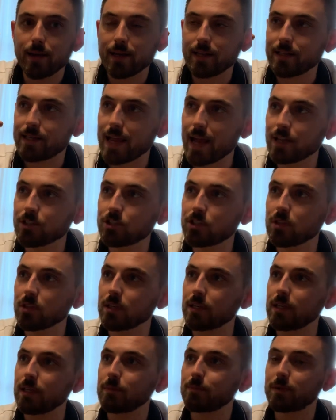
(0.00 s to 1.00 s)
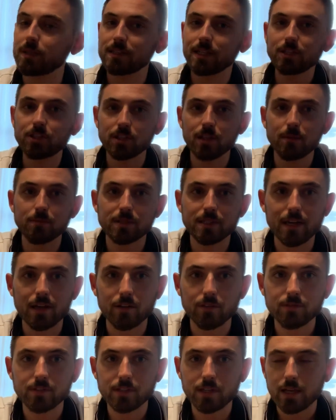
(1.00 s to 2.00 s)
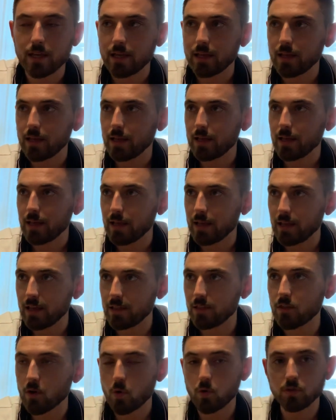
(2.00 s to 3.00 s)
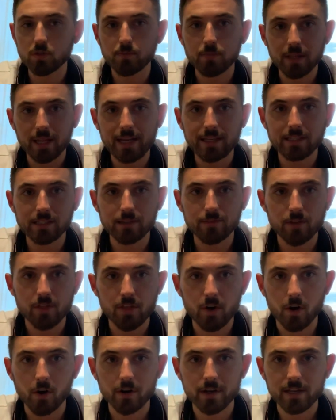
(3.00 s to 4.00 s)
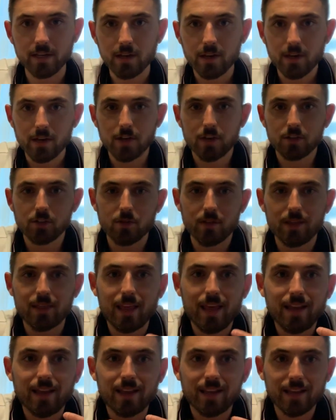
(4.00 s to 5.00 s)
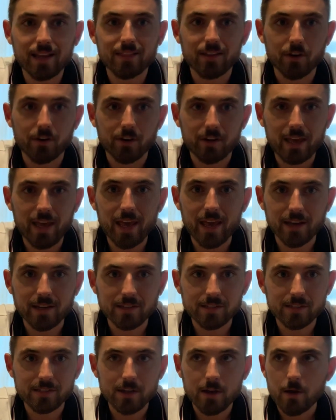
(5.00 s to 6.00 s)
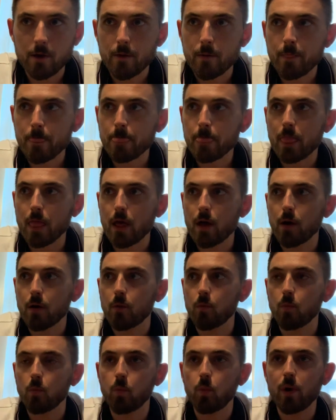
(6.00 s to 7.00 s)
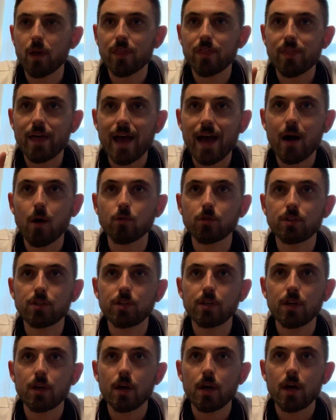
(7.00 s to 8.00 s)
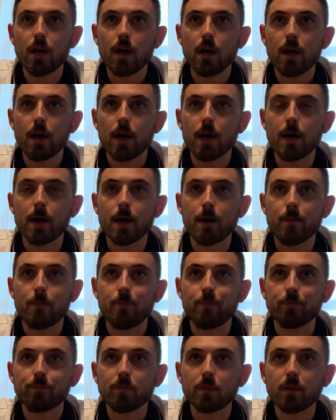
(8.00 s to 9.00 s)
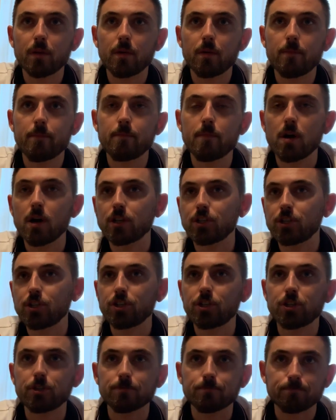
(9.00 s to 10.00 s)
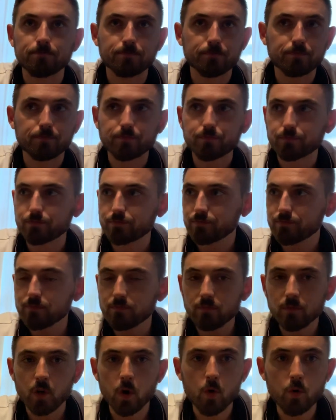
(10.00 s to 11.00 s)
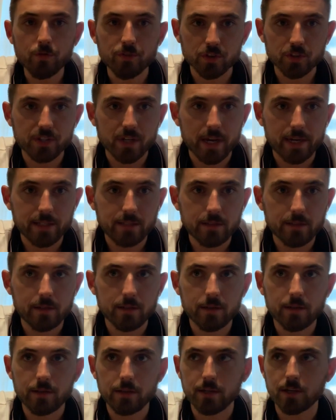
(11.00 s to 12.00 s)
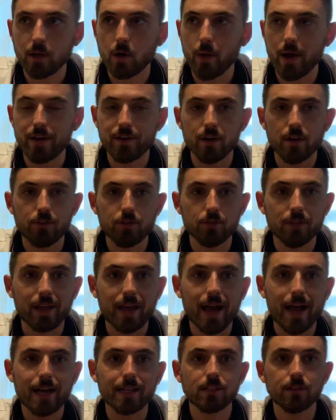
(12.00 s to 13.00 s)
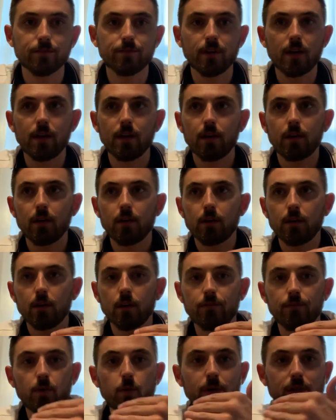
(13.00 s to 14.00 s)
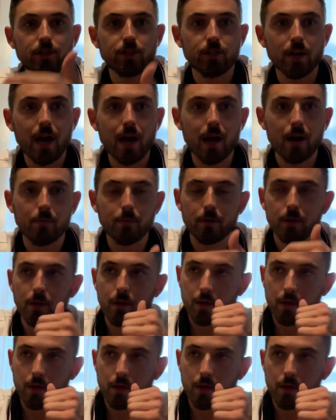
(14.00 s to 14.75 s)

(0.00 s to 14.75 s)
intentionally position themselves in those places of authority so that they can get their kicks without um, much oversight, you know, and under the guise of, of doing a job.